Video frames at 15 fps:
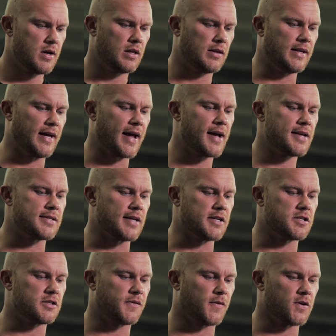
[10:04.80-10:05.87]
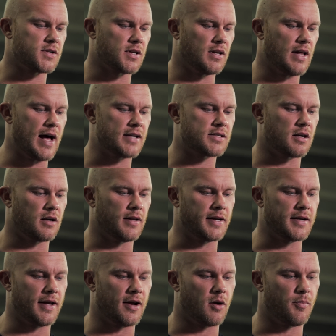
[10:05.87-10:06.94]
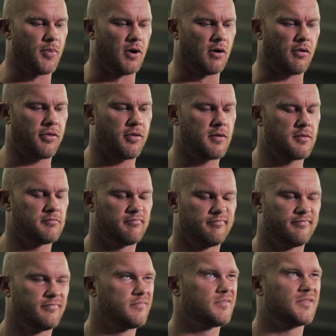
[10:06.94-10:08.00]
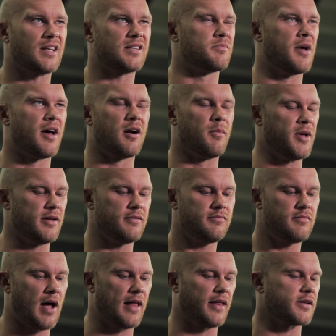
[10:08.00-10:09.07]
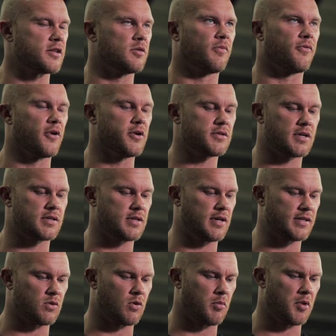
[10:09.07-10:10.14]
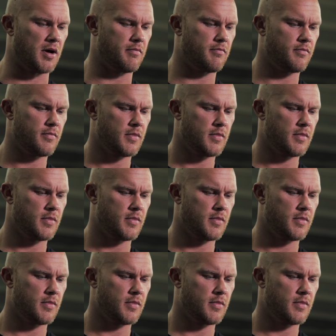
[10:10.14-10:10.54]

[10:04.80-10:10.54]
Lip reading: Leg extensions, first or last, and a leg day or both. Doesn't matter, man. I like to do them first because I like to warm it up.